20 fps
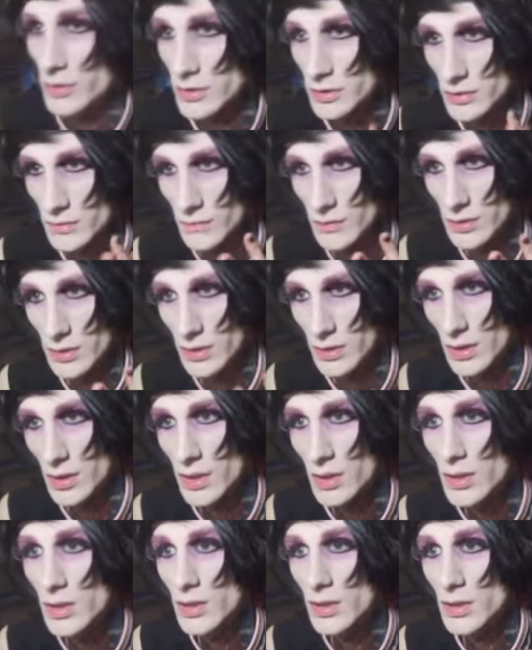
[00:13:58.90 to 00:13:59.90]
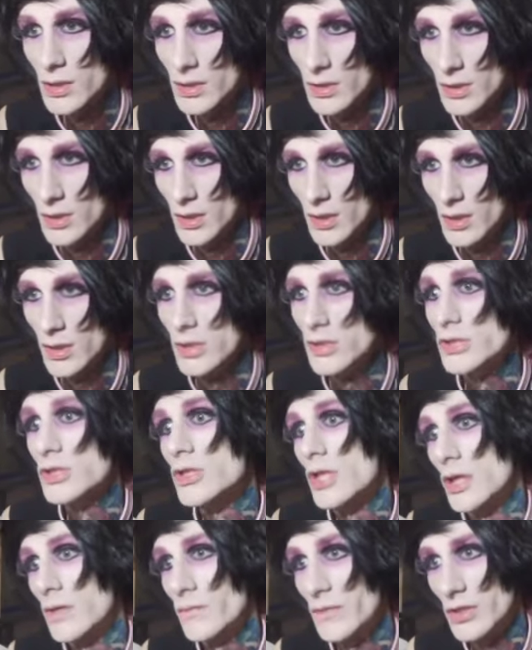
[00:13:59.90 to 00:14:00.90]
That's me.
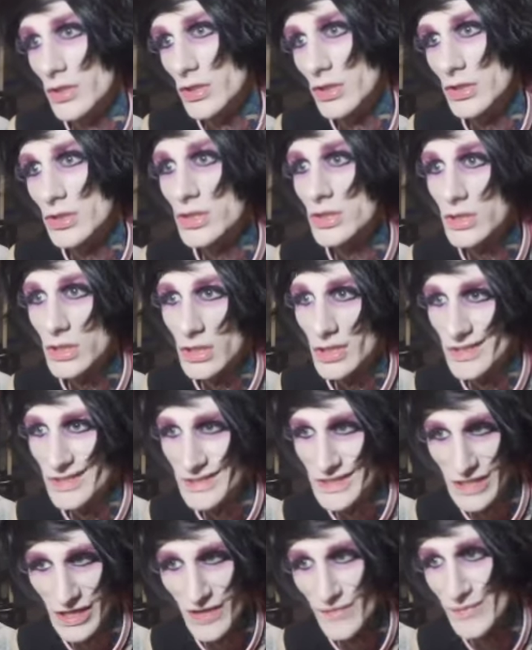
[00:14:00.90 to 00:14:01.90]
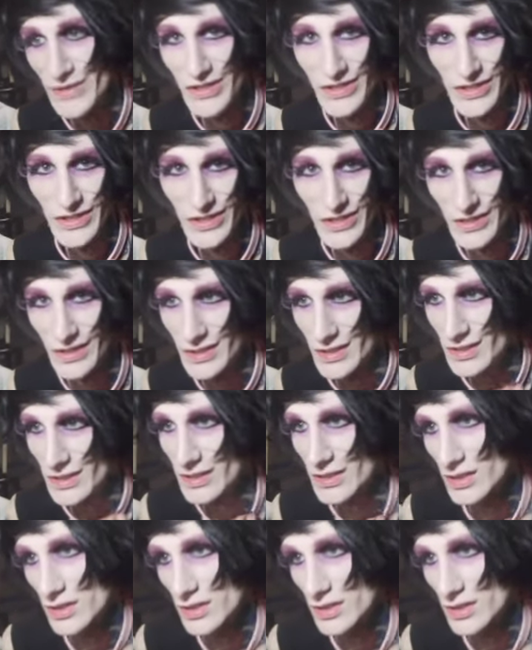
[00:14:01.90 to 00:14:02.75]
Damn it. Damn it.